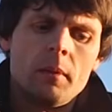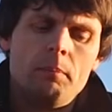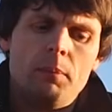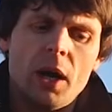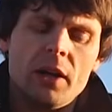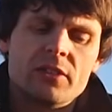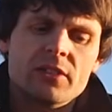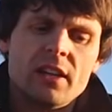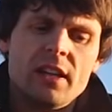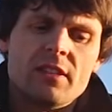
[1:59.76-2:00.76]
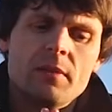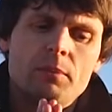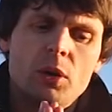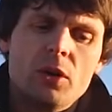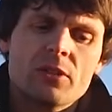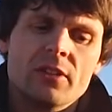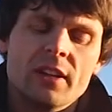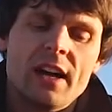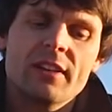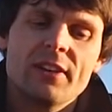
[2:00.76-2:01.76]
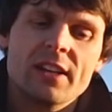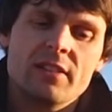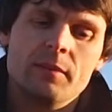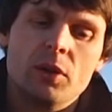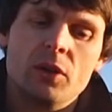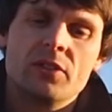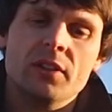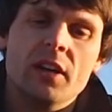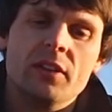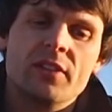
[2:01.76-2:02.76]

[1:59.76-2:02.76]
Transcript: But it's important, I find it's important on